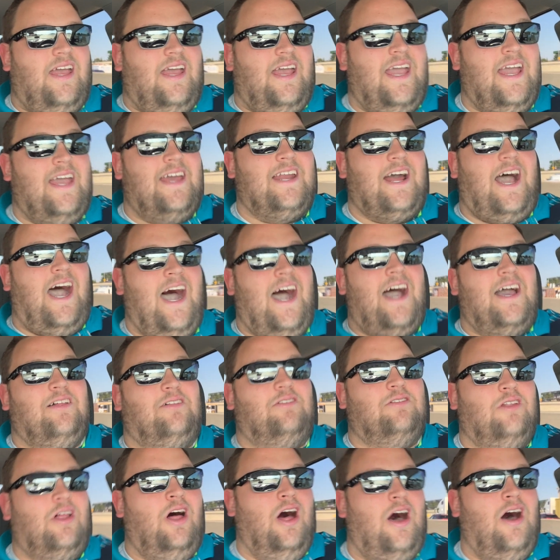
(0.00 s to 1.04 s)
and I
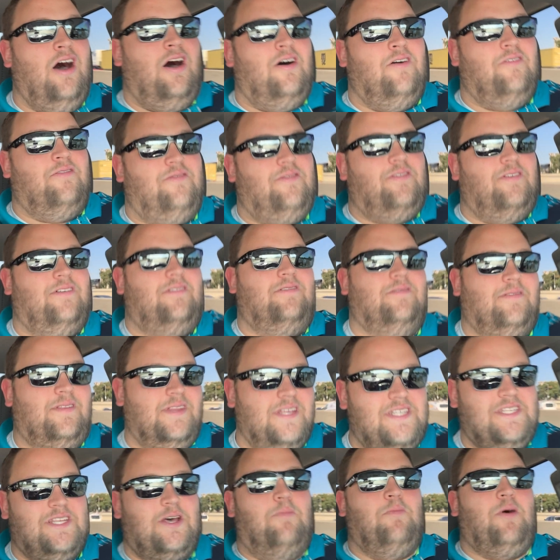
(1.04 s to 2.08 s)
love,
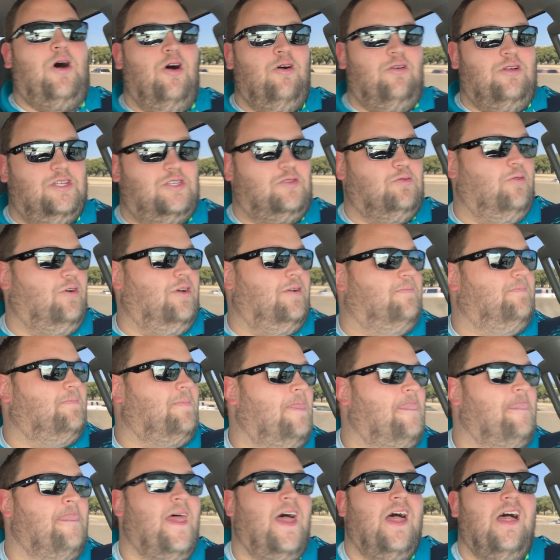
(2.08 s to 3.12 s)
this is a bonus
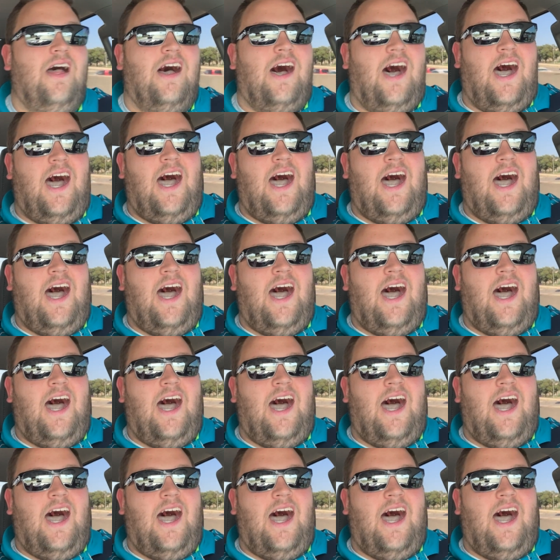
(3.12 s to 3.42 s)
one,